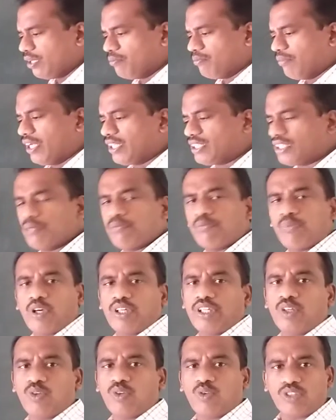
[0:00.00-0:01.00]
much
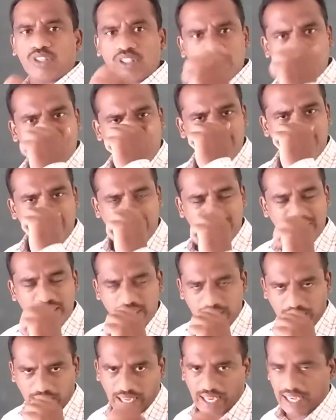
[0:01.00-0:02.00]
important questions are
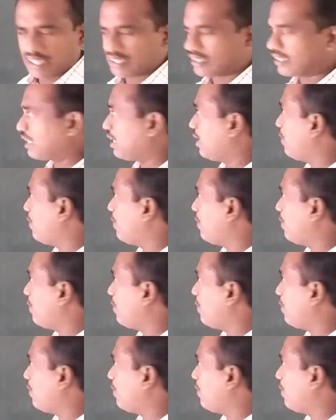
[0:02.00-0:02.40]
being asked.